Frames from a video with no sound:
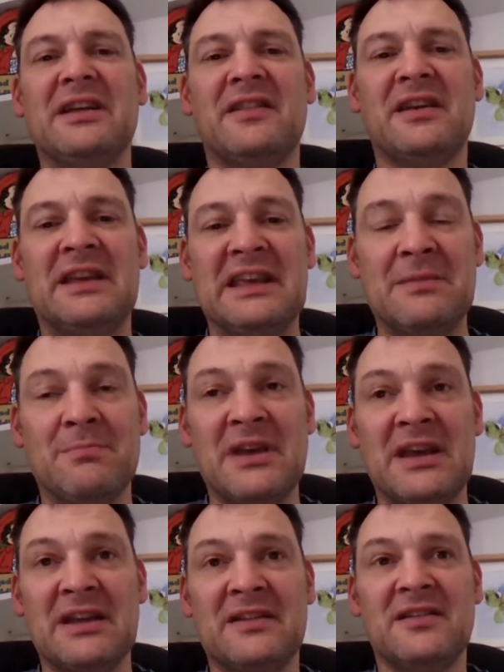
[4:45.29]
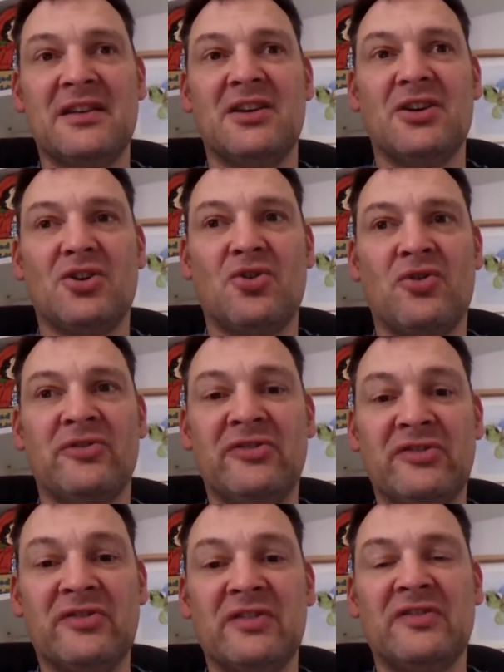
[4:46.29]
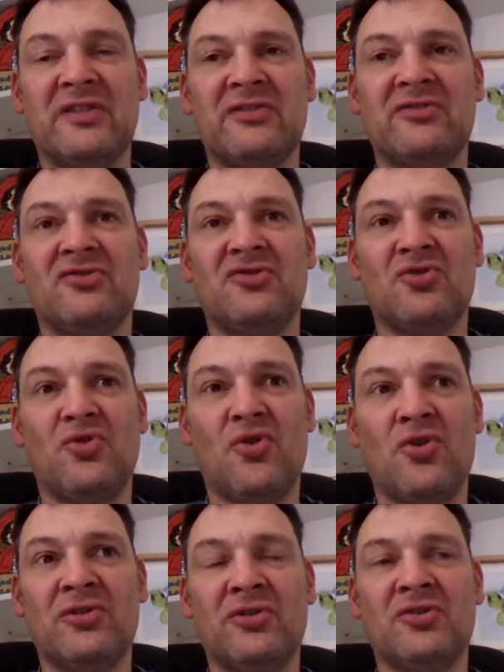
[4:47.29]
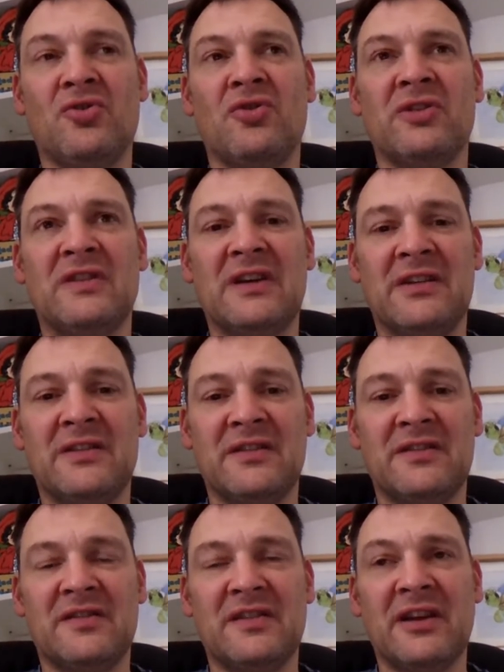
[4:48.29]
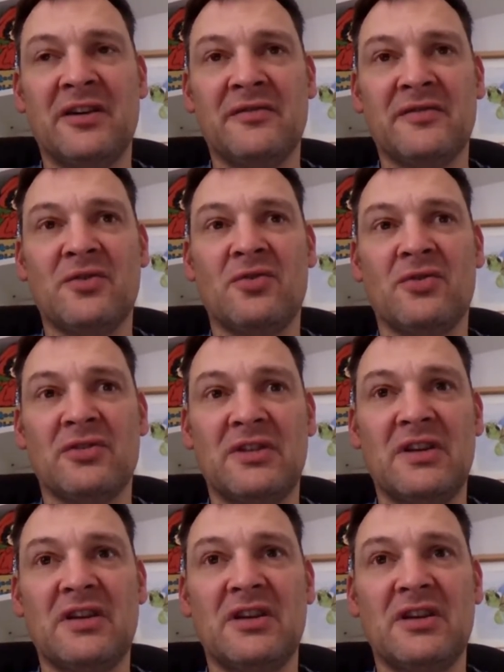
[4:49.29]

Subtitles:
That he made conscious decisions to honour God and to serve God